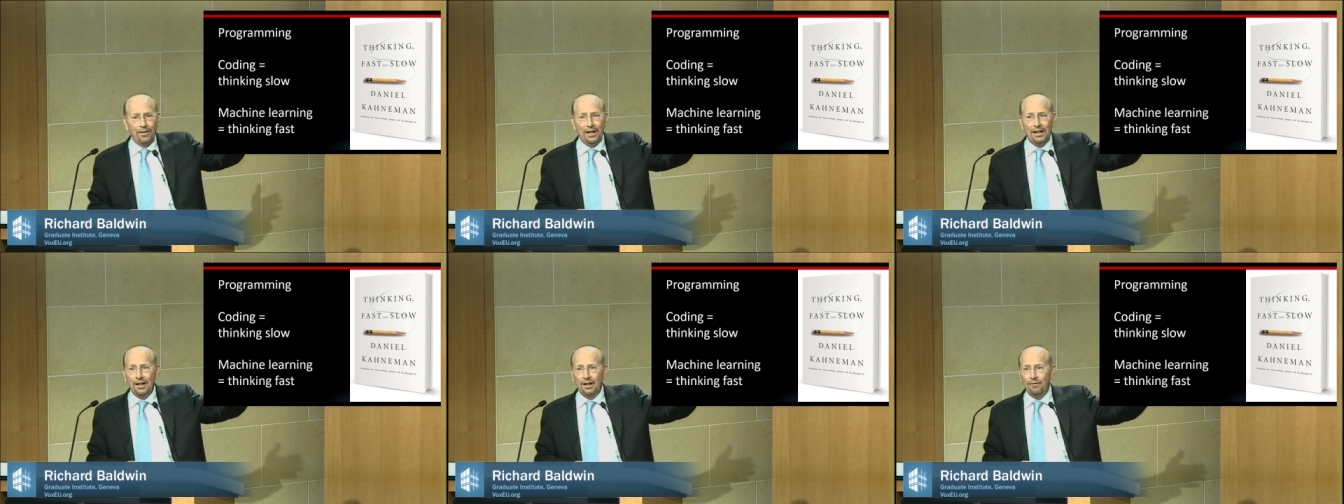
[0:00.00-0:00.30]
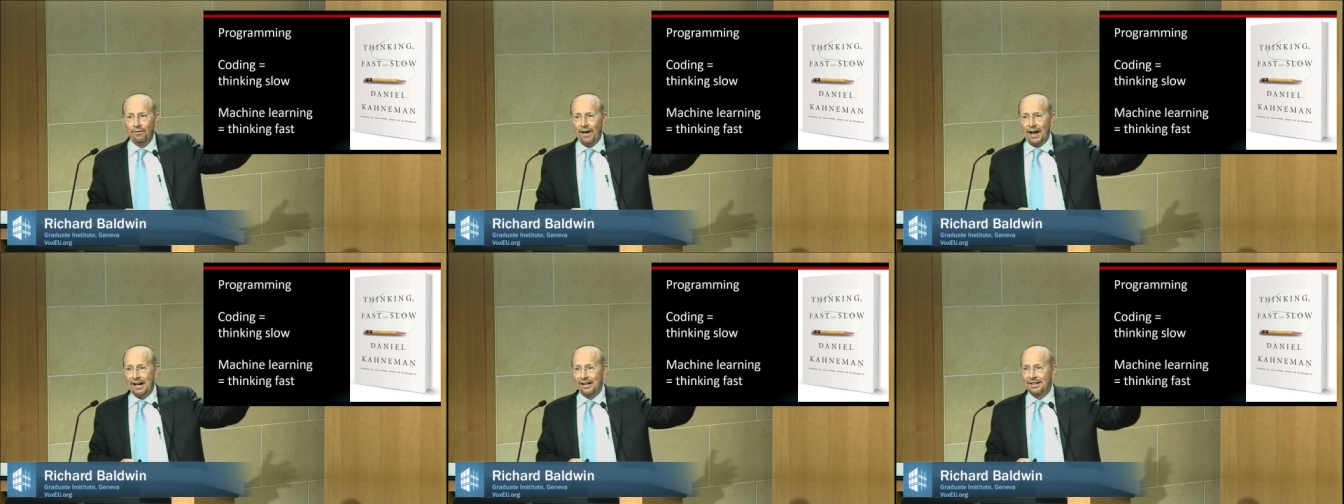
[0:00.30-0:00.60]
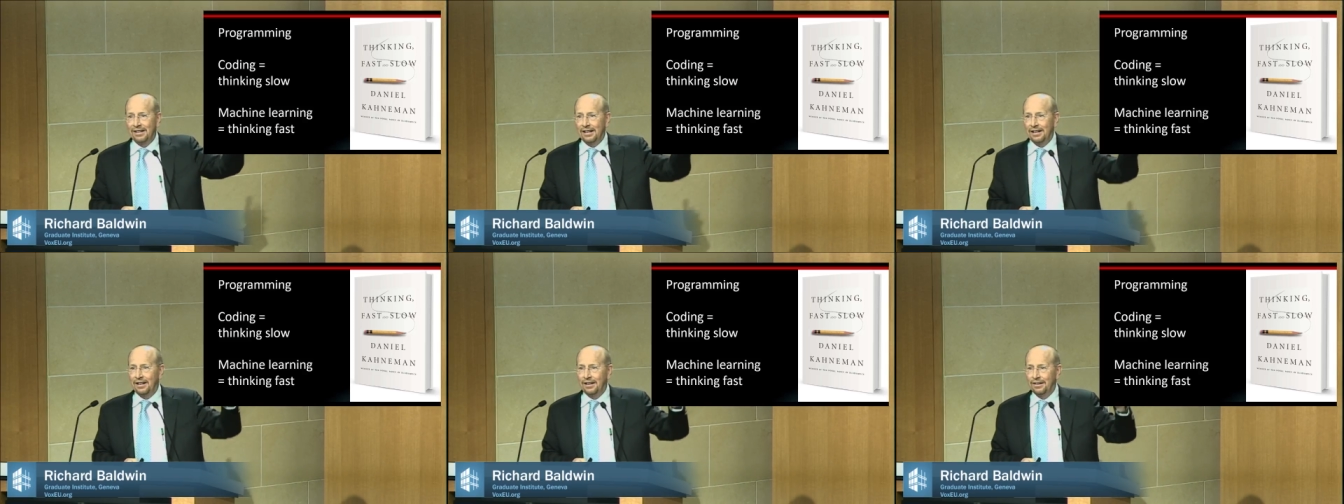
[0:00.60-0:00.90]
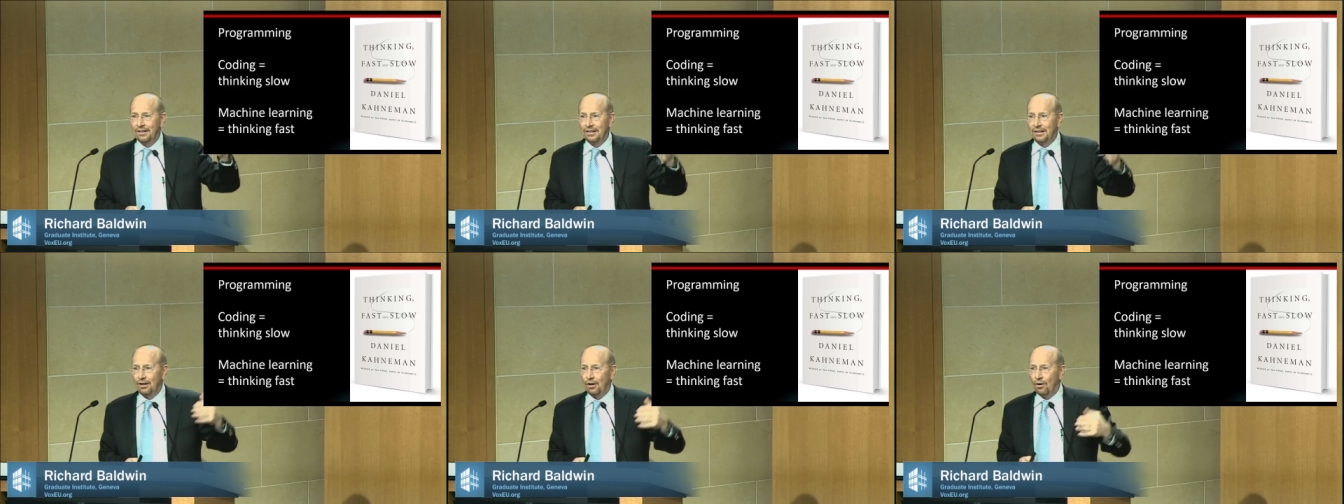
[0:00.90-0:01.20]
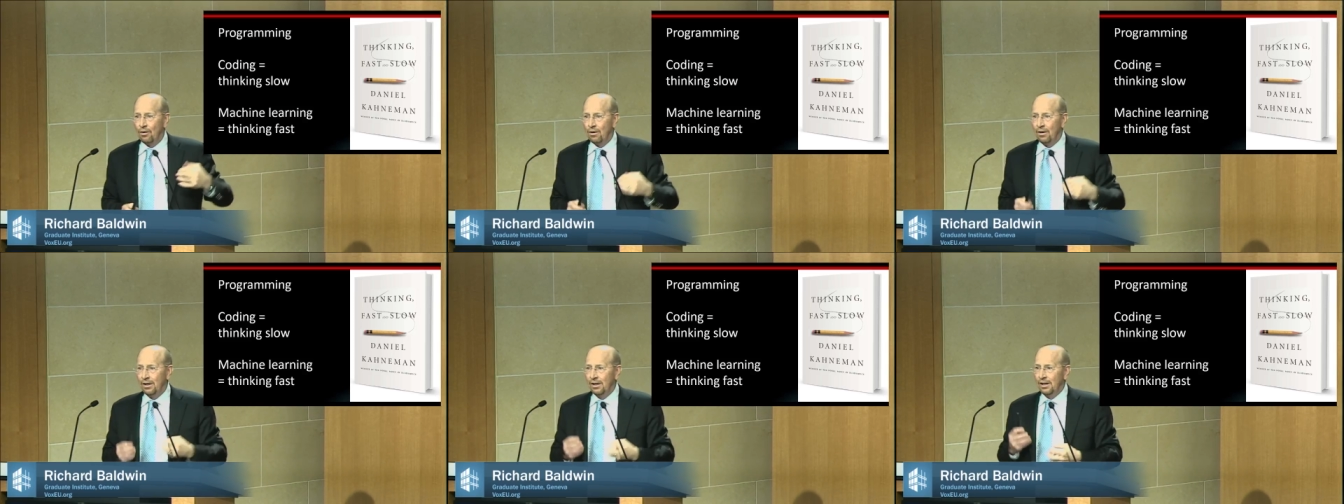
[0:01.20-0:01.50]
Thinking Fast, Thinking
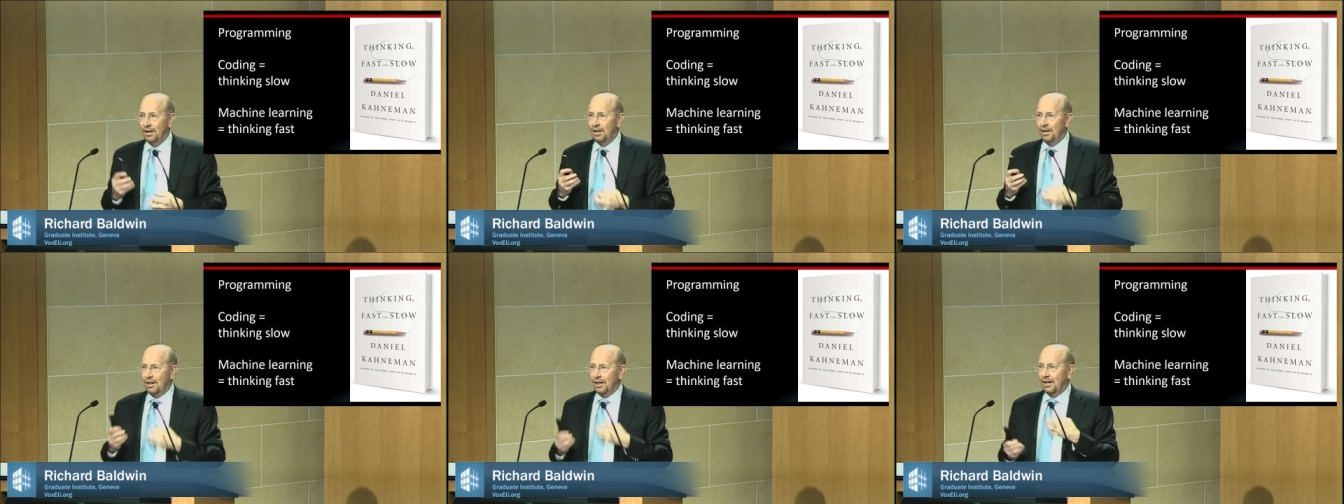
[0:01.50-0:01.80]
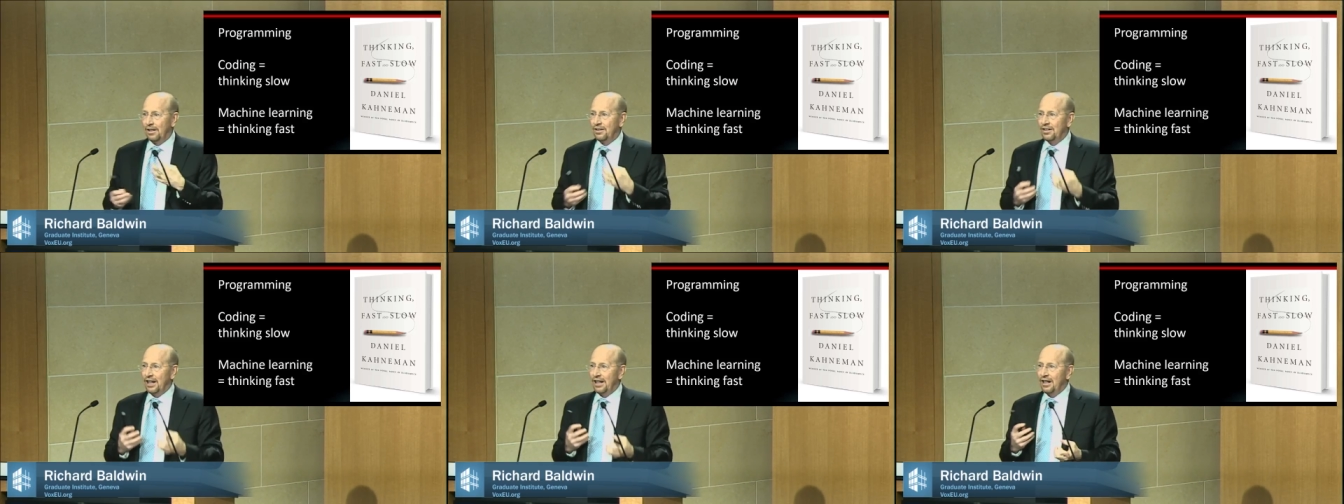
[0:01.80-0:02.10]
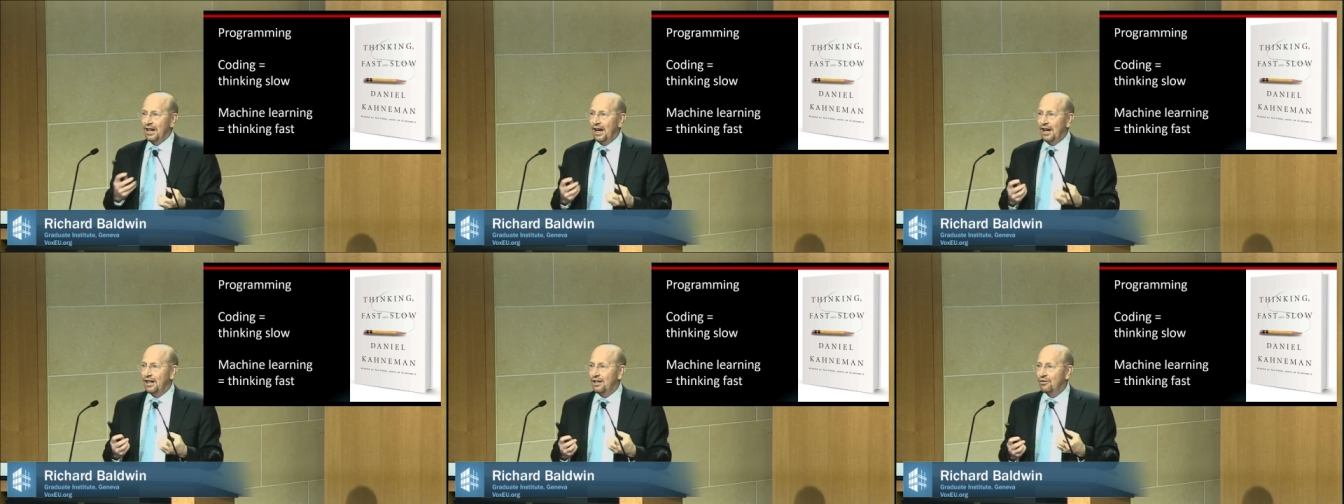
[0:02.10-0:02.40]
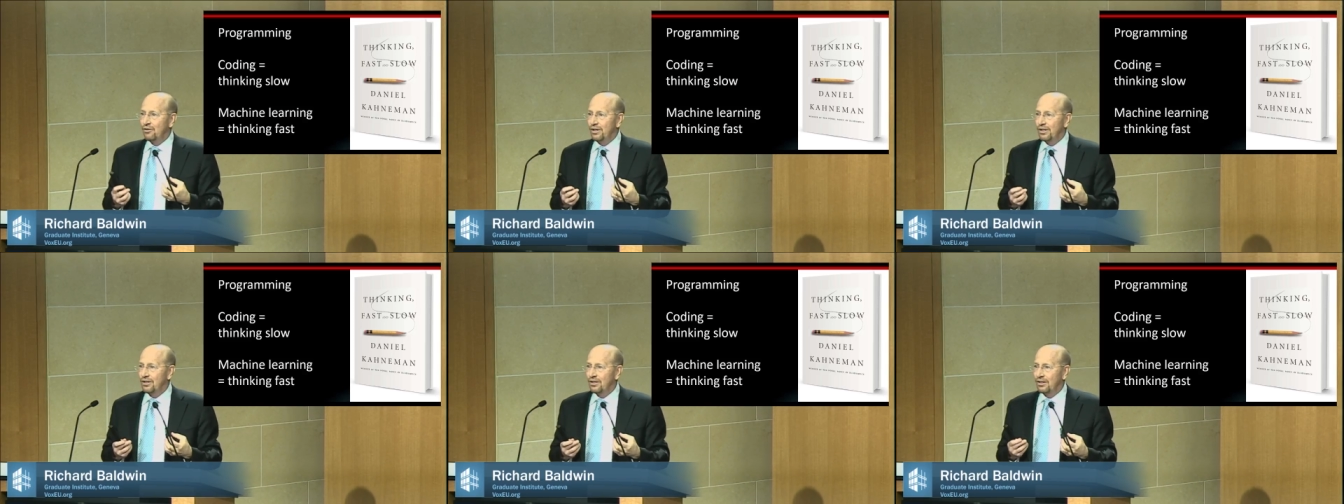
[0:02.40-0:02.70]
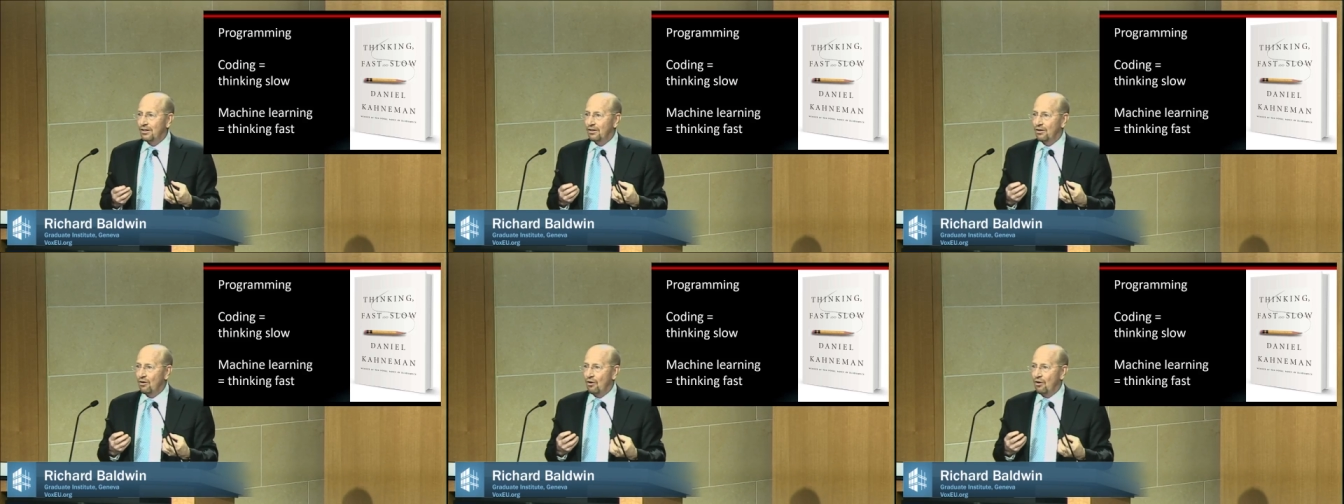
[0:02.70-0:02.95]
Slow. And psychiatrists